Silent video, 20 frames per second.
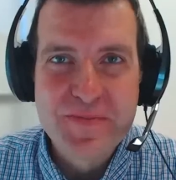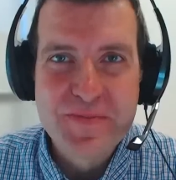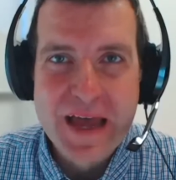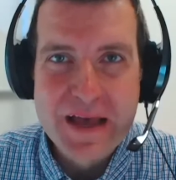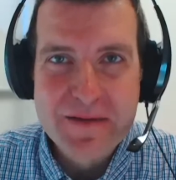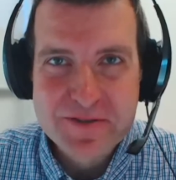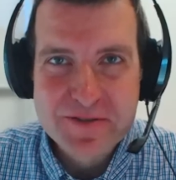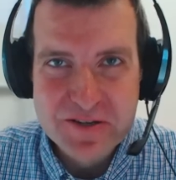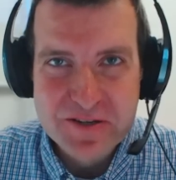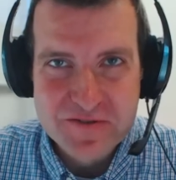
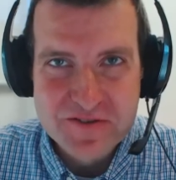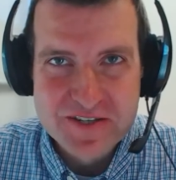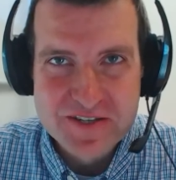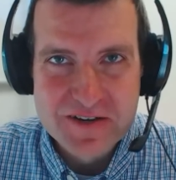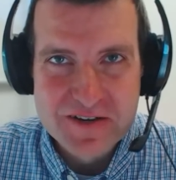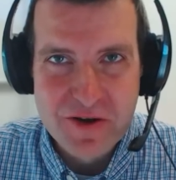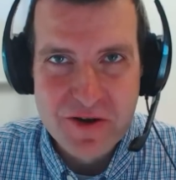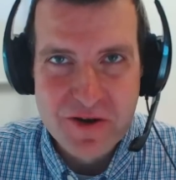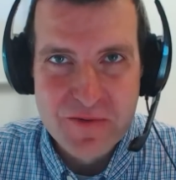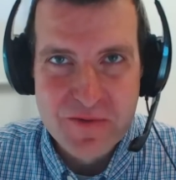absolute
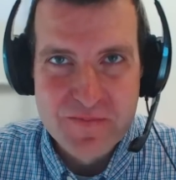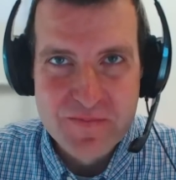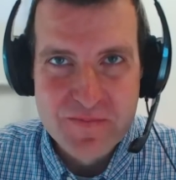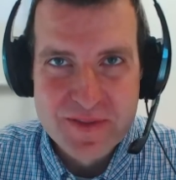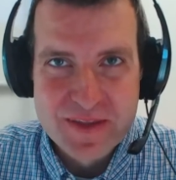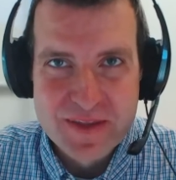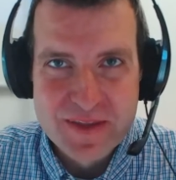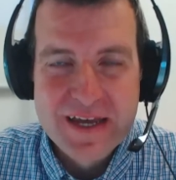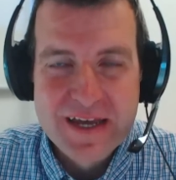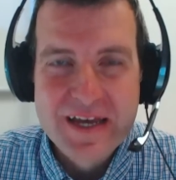zero,
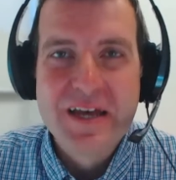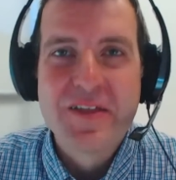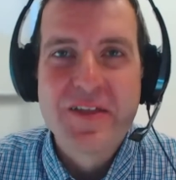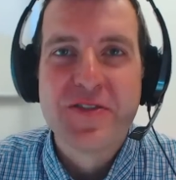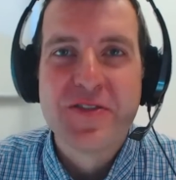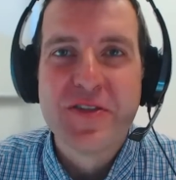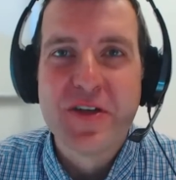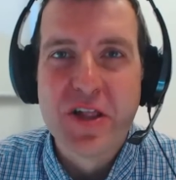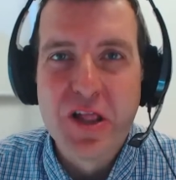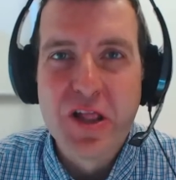
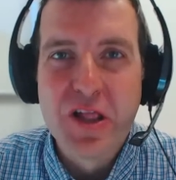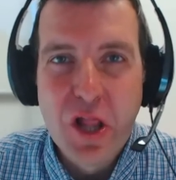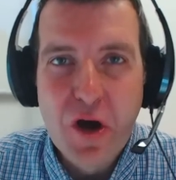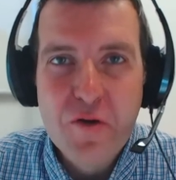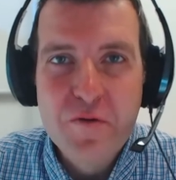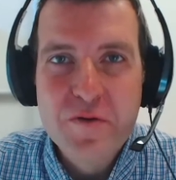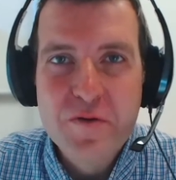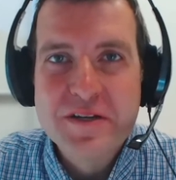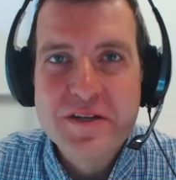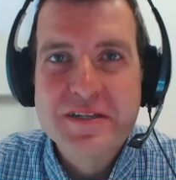the
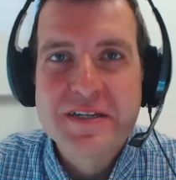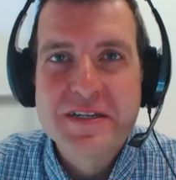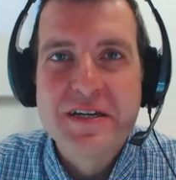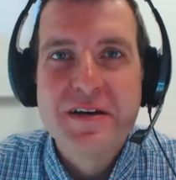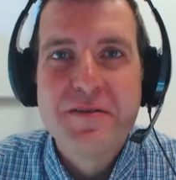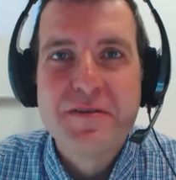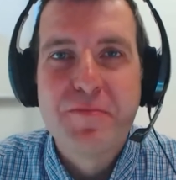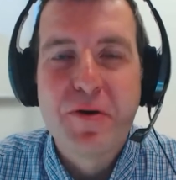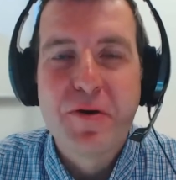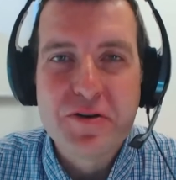lowest
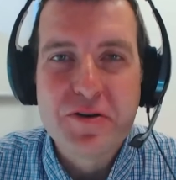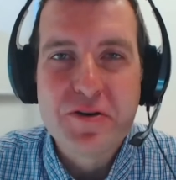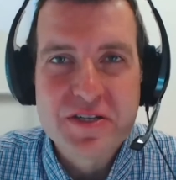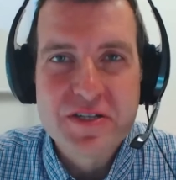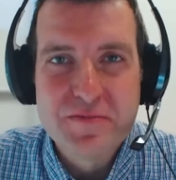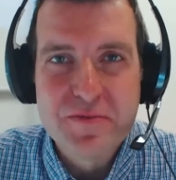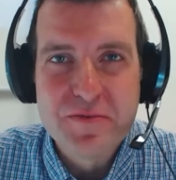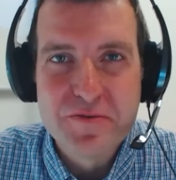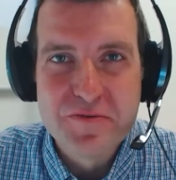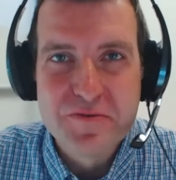
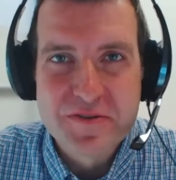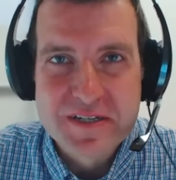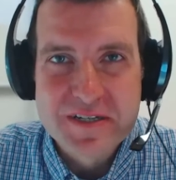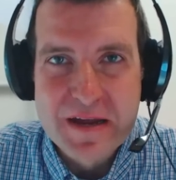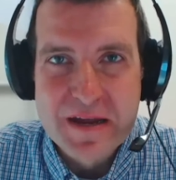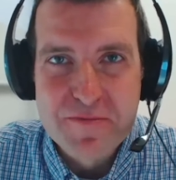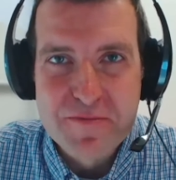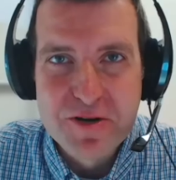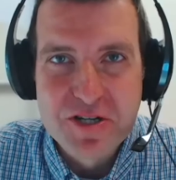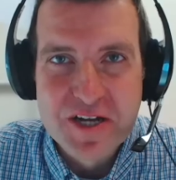possible
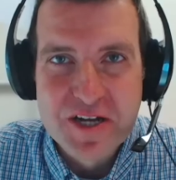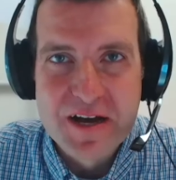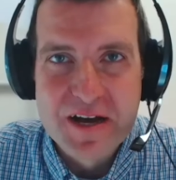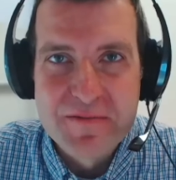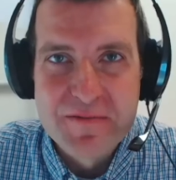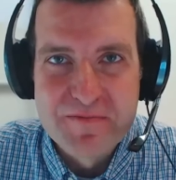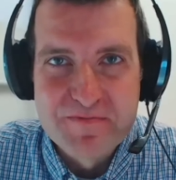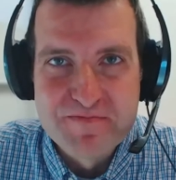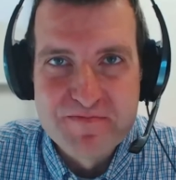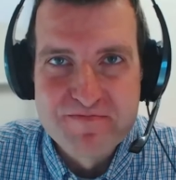temperature,
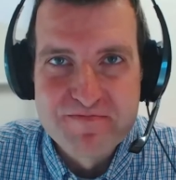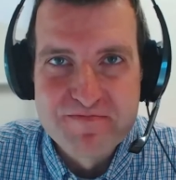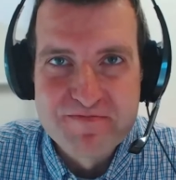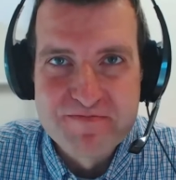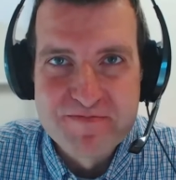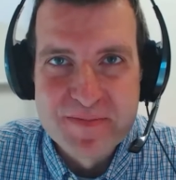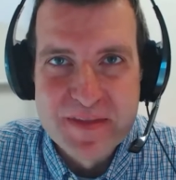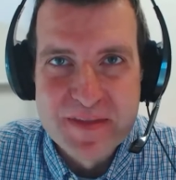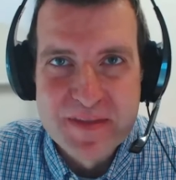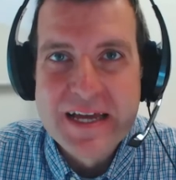
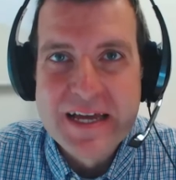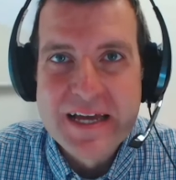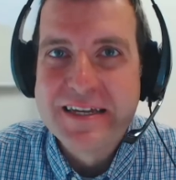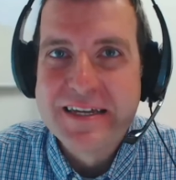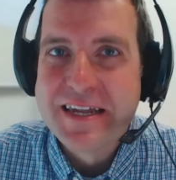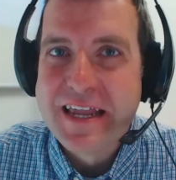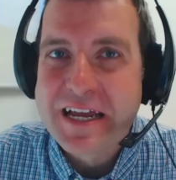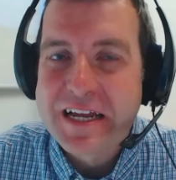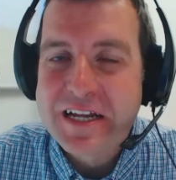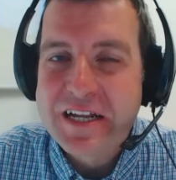
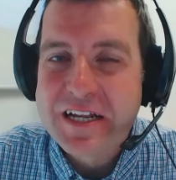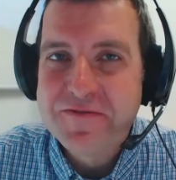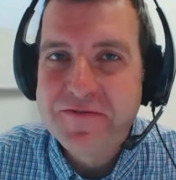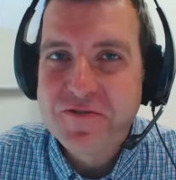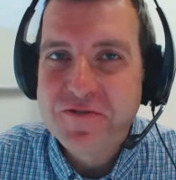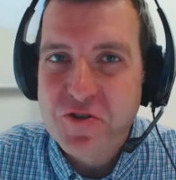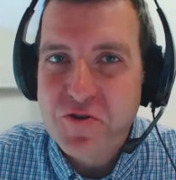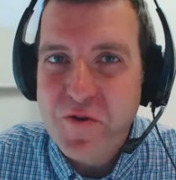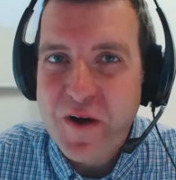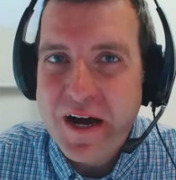negative
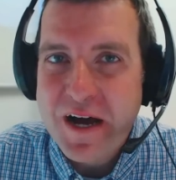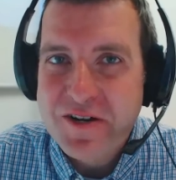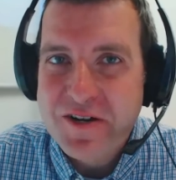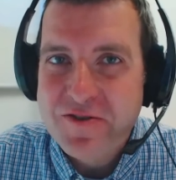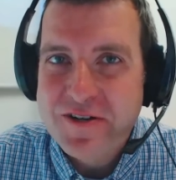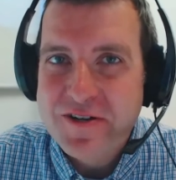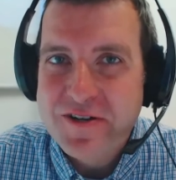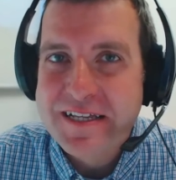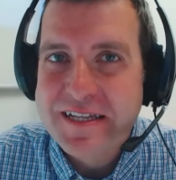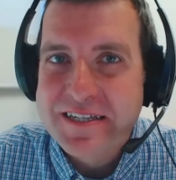
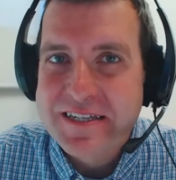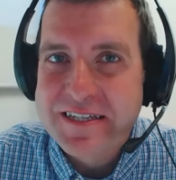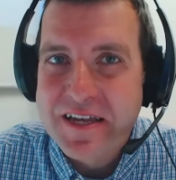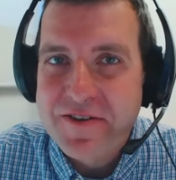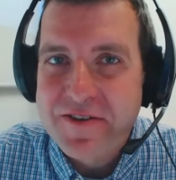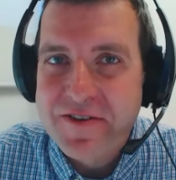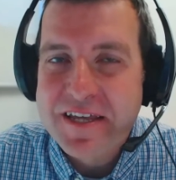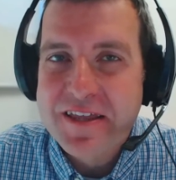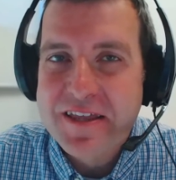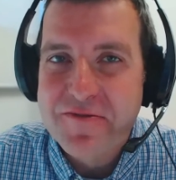
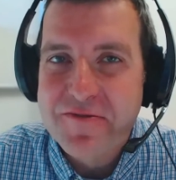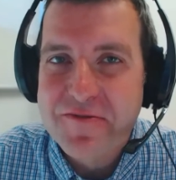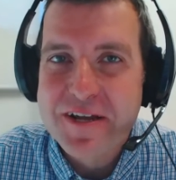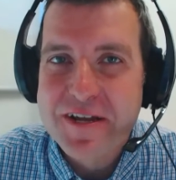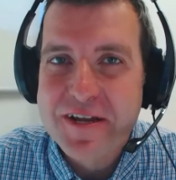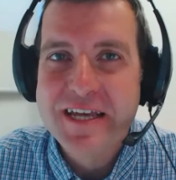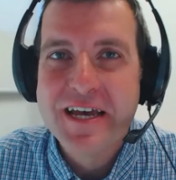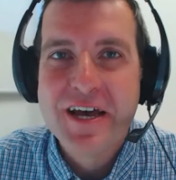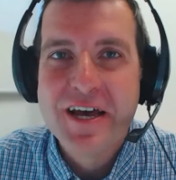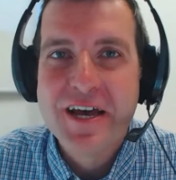
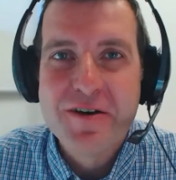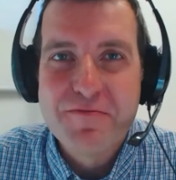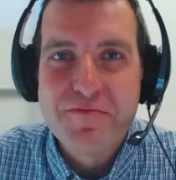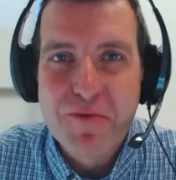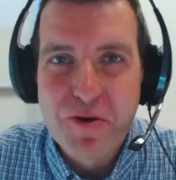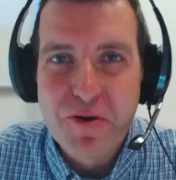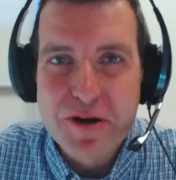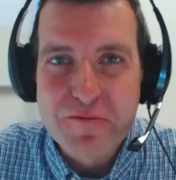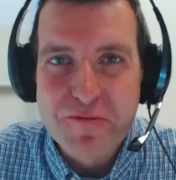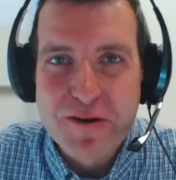
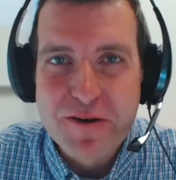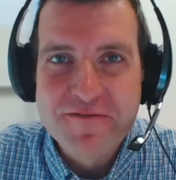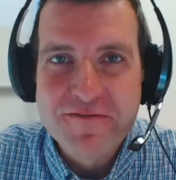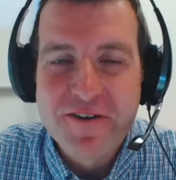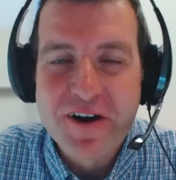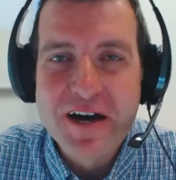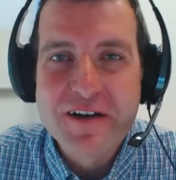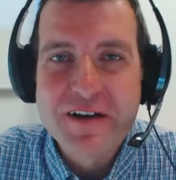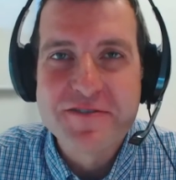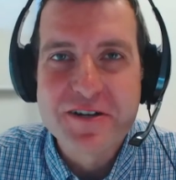
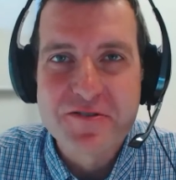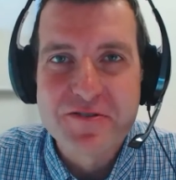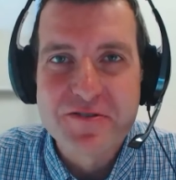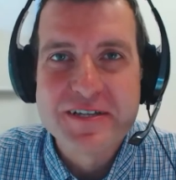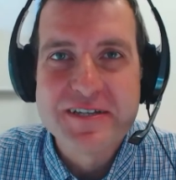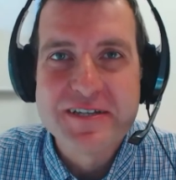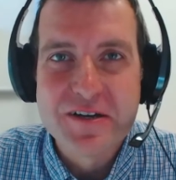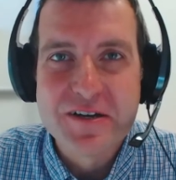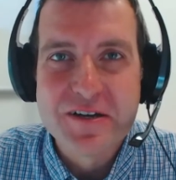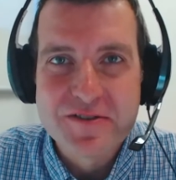273.15
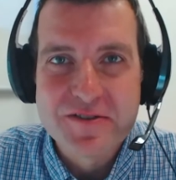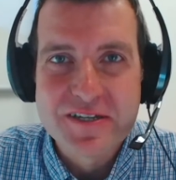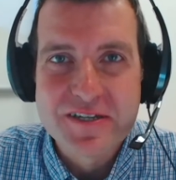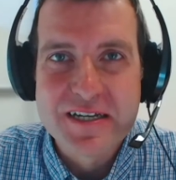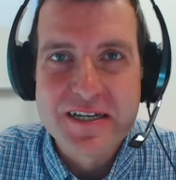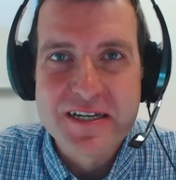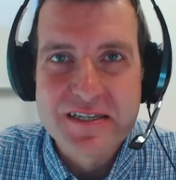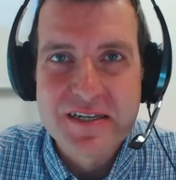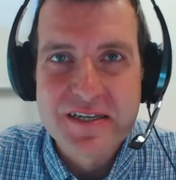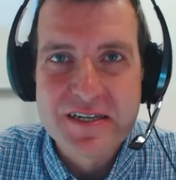degrees
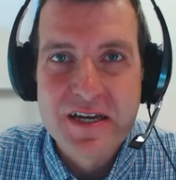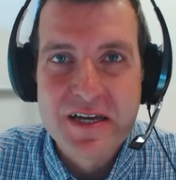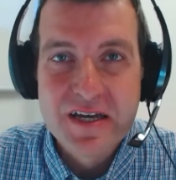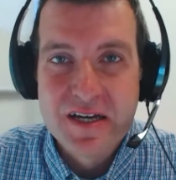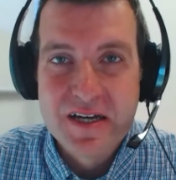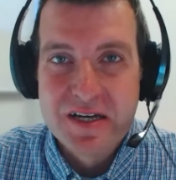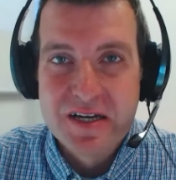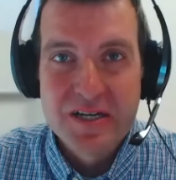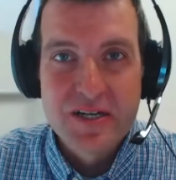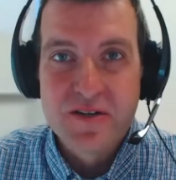Celsius.
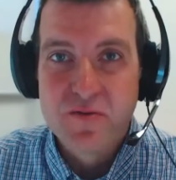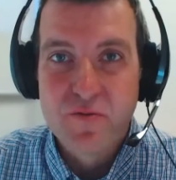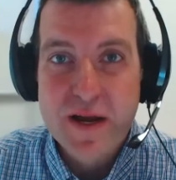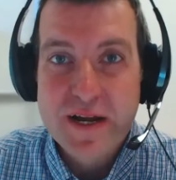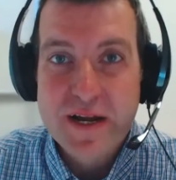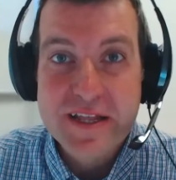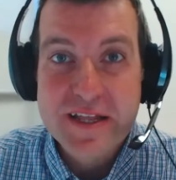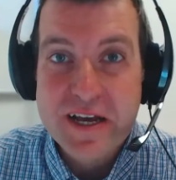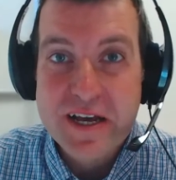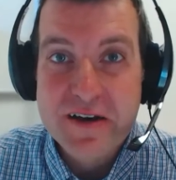
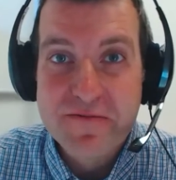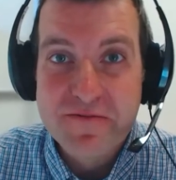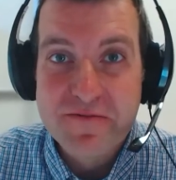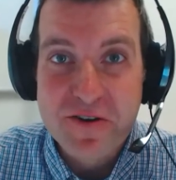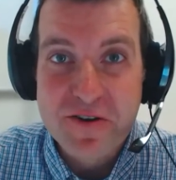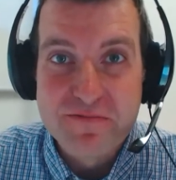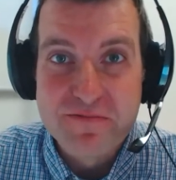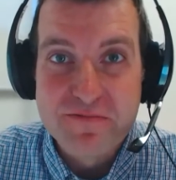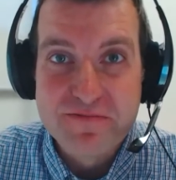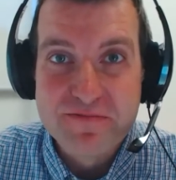Where did it come
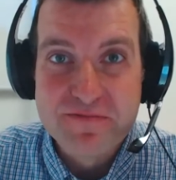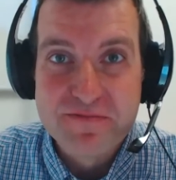from?